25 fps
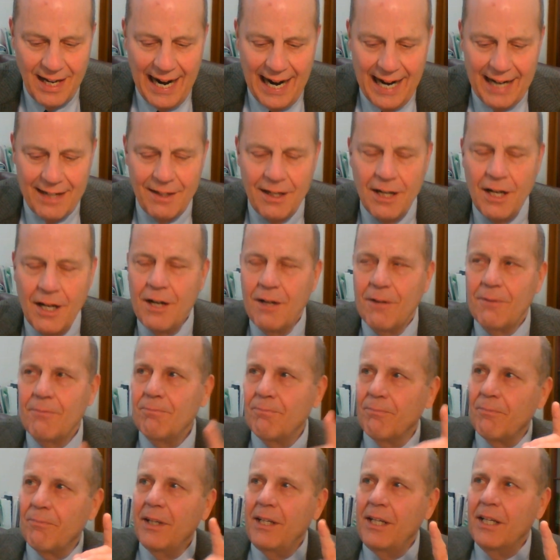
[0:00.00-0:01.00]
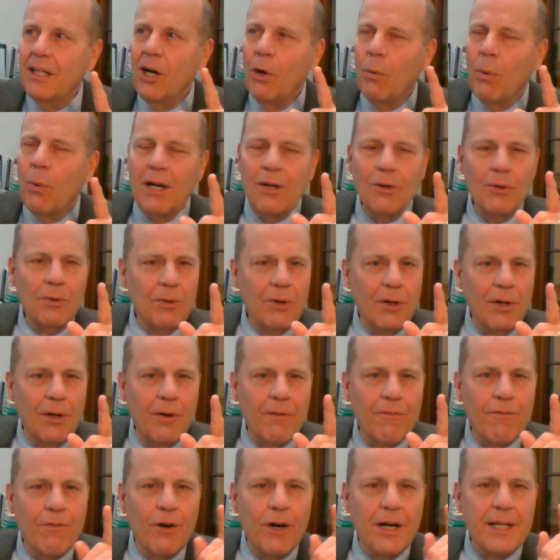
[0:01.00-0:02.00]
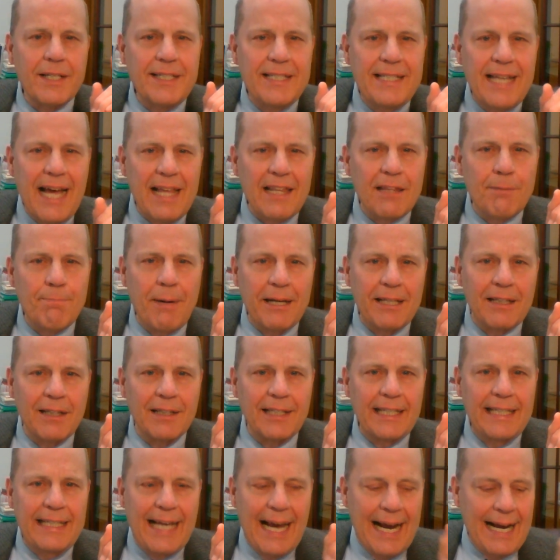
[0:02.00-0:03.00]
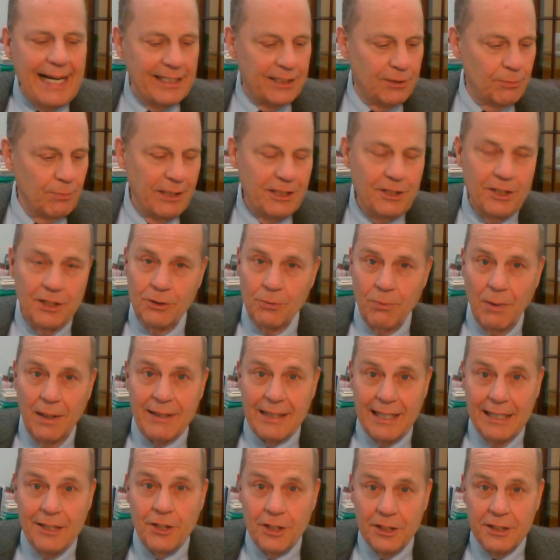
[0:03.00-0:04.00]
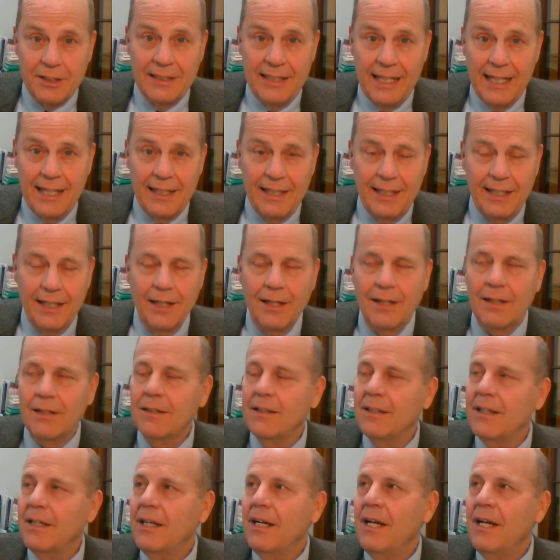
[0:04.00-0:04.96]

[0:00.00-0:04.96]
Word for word: And you know what? For a death penalty case, which is what they just did here,